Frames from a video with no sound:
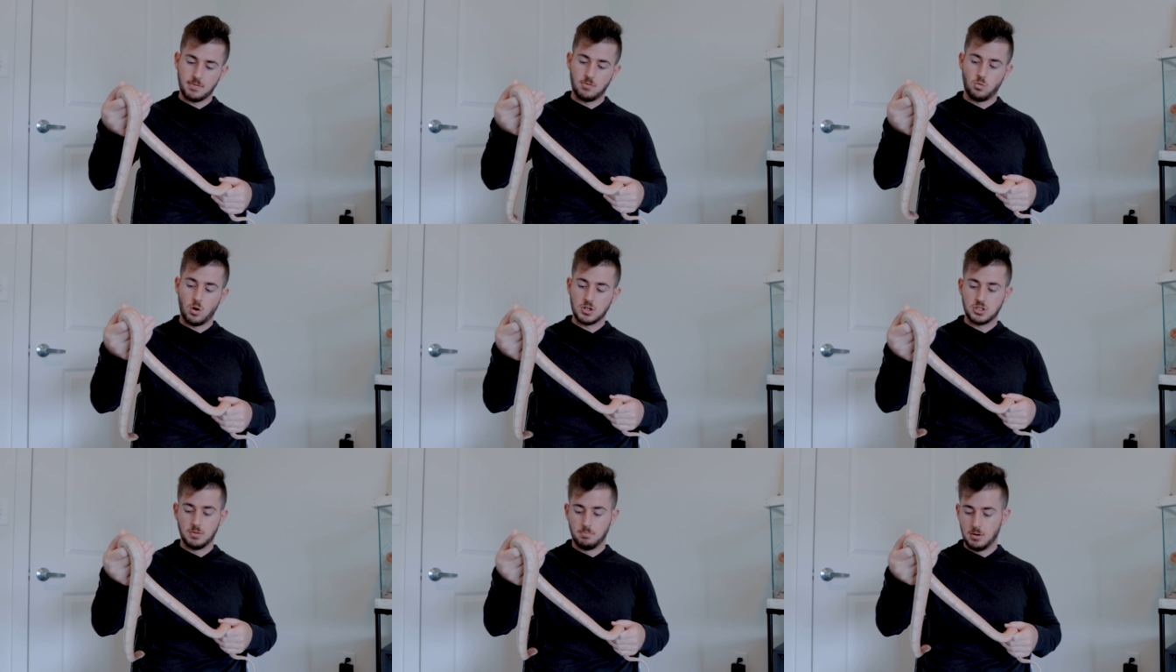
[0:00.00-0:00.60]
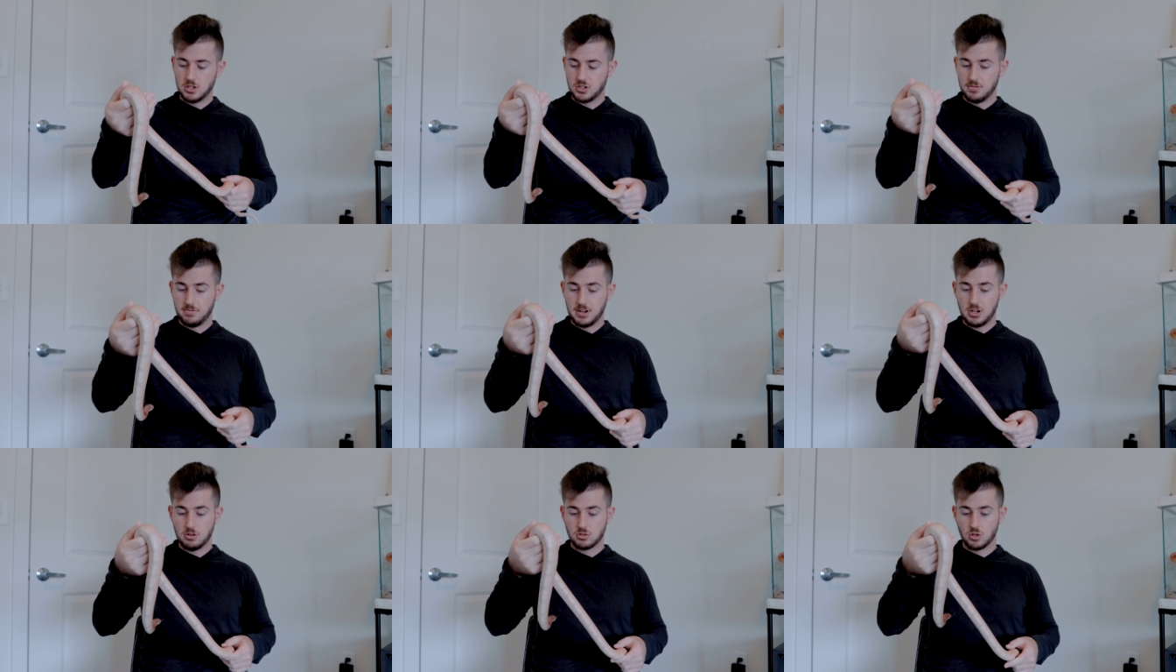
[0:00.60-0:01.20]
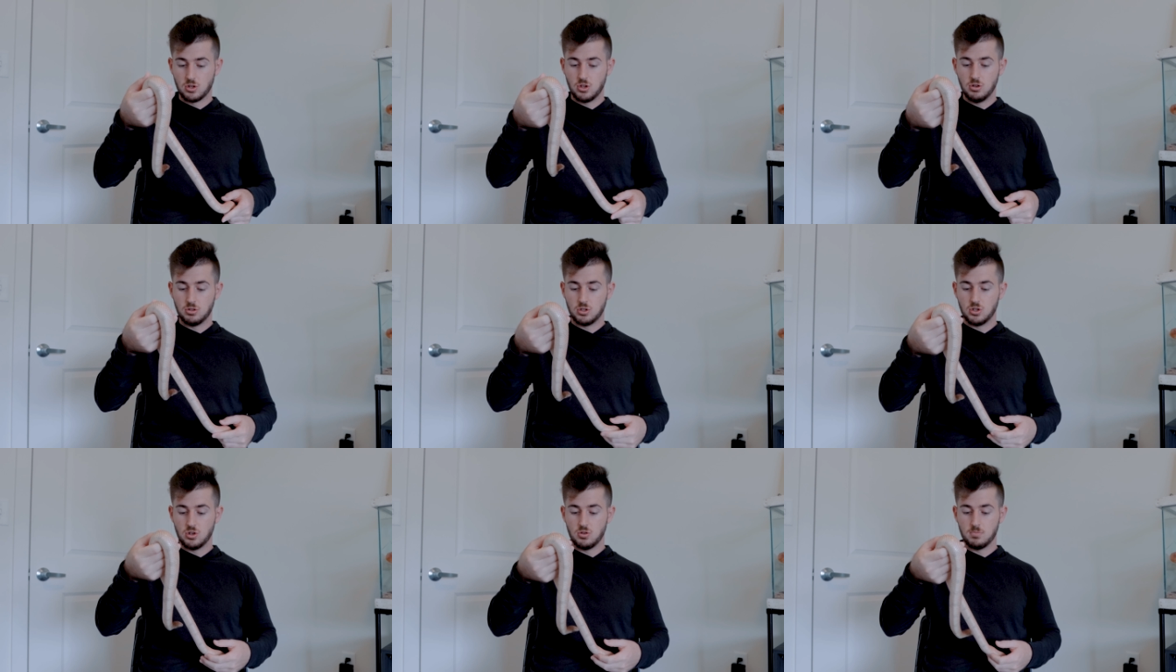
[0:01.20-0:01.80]
I've watched a bunch of videos on
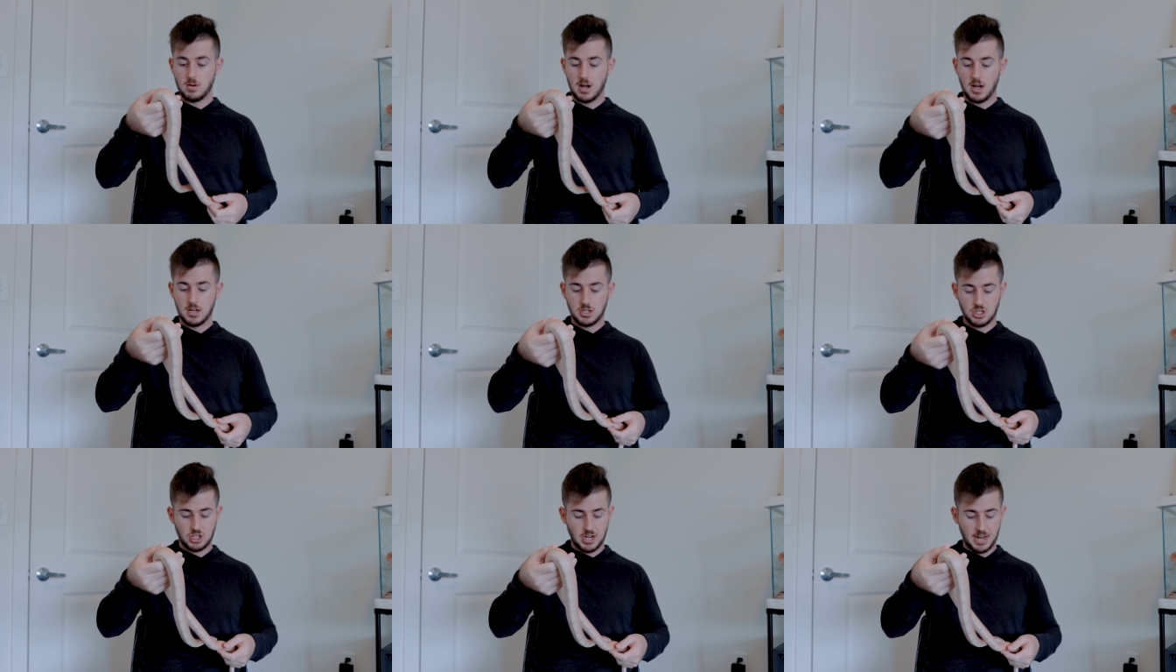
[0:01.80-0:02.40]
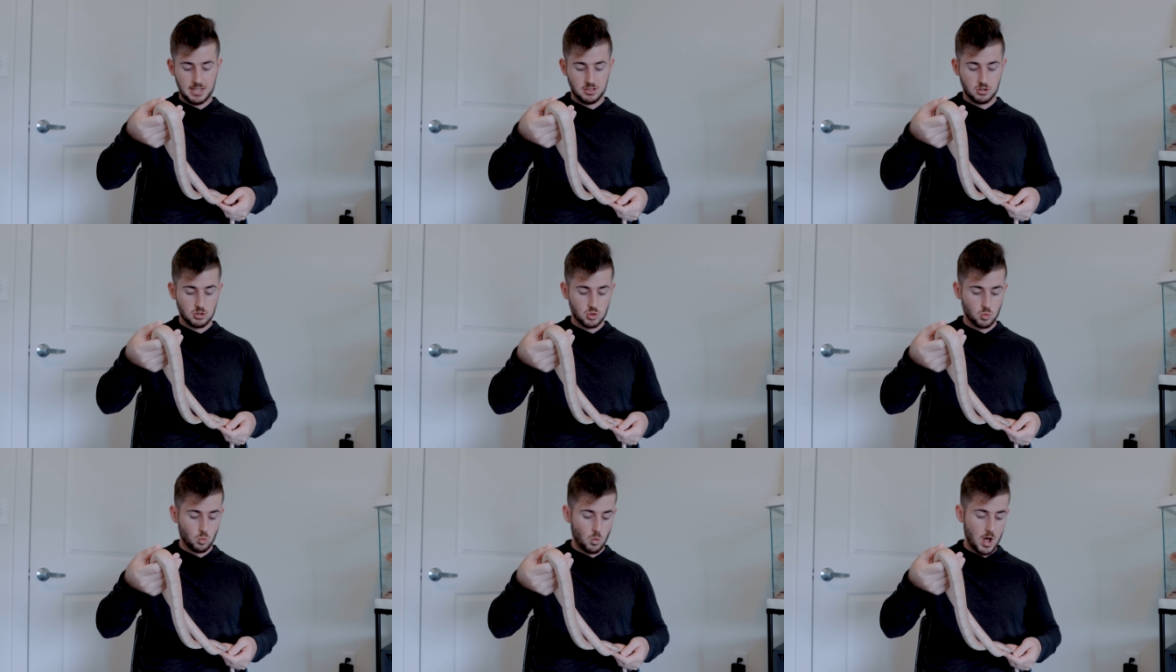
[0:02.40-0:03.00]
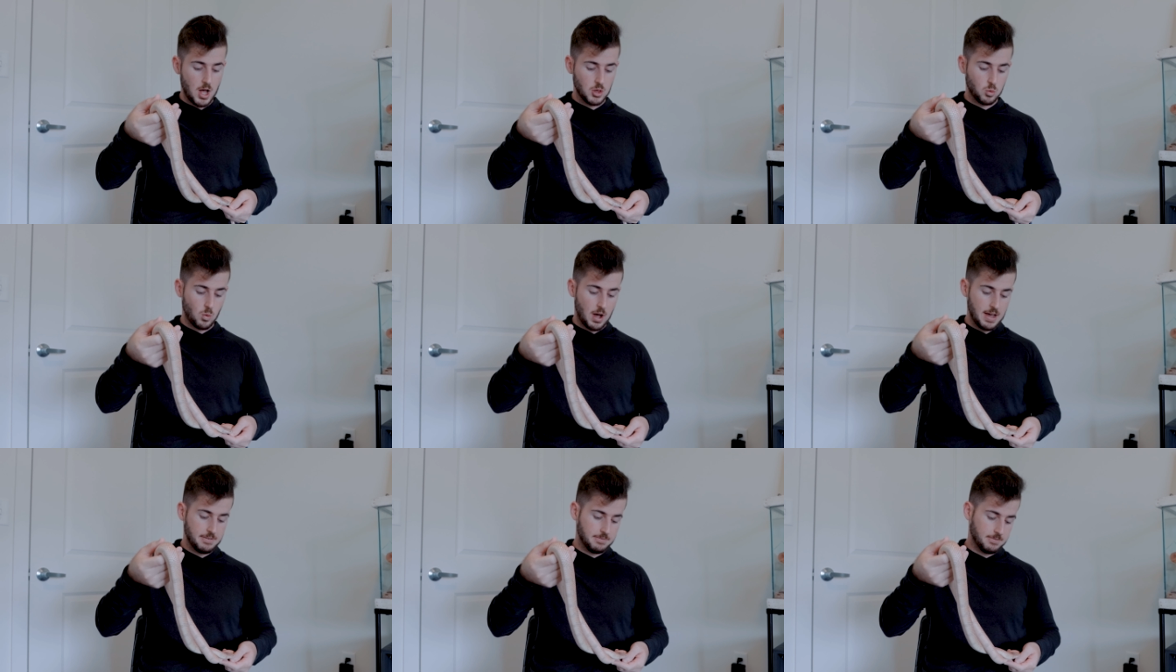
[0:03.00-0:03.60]
YouTube. Uh, Chandler's
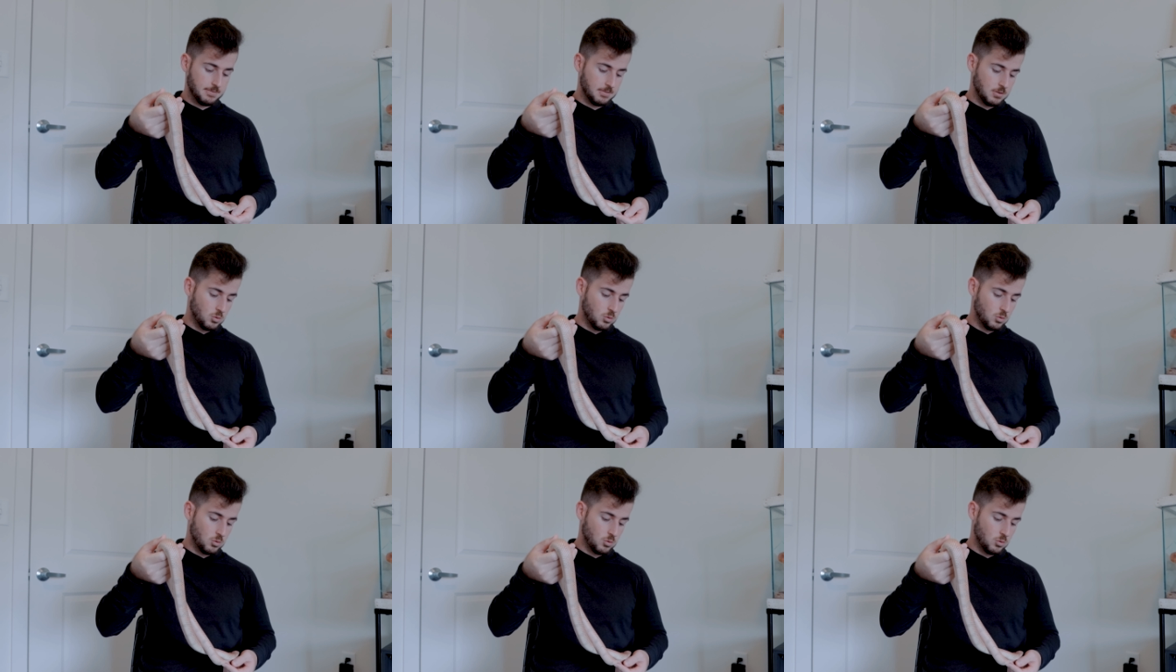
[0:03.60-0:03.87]
Wildlife.